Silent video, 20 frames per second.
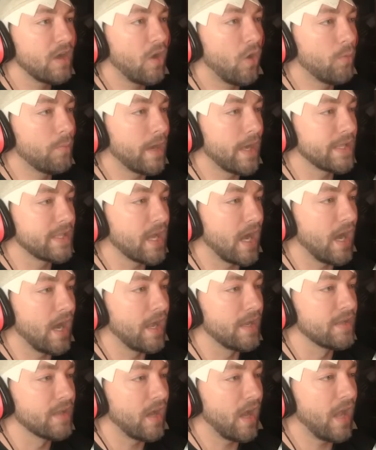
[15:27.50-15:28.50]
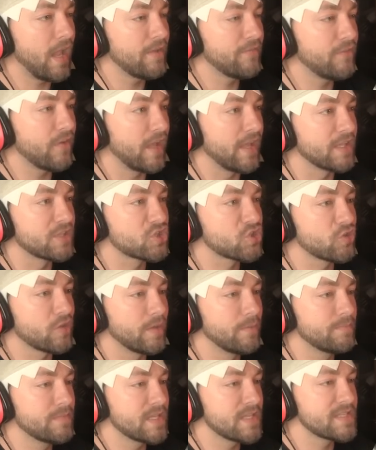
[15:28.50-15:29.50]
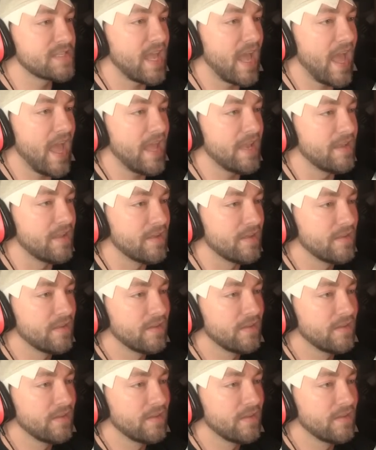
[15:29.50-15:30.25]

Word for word: Oh my God, I have like trimmed his head.